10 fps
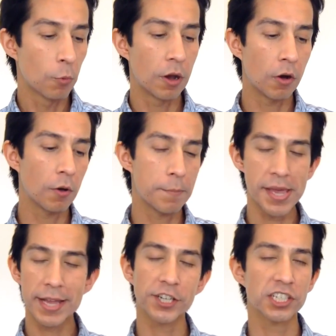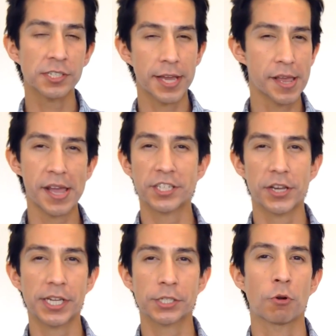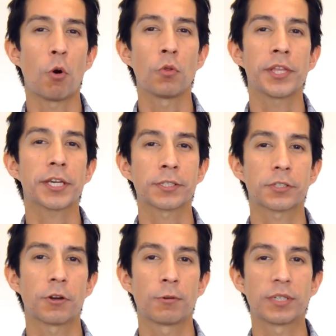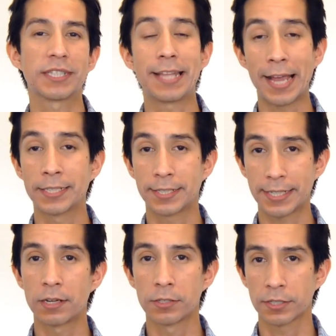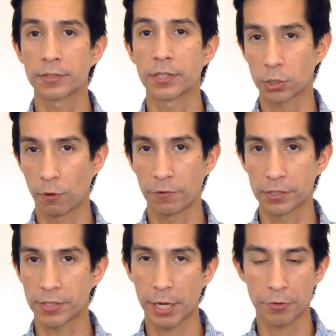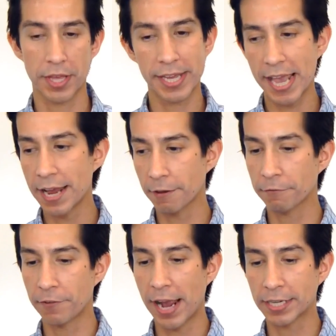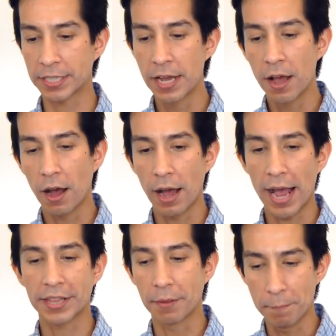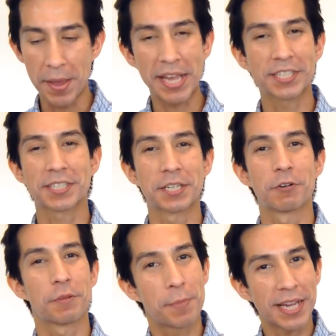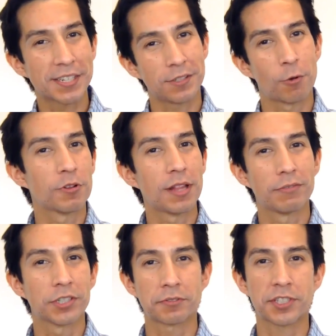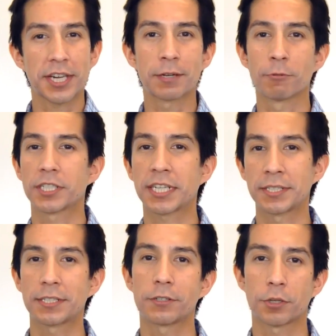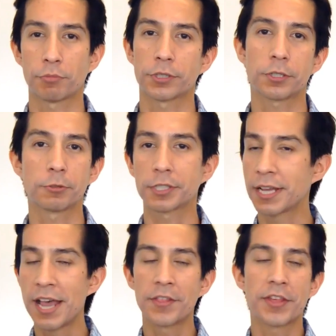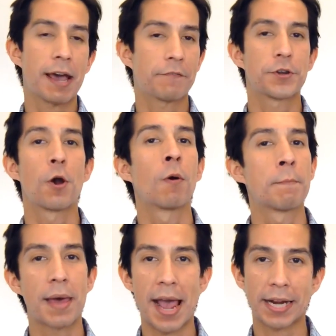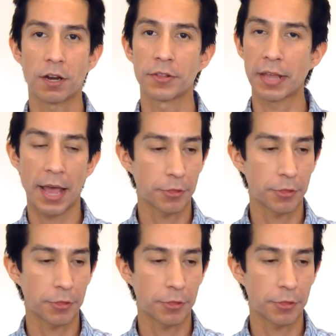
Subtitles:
Well, BHAs and AHAs are only concerned with dead cells on the surface layer. They can't affect at the base, the base lower levels of skin where skin cells are produced. They have no impact on that.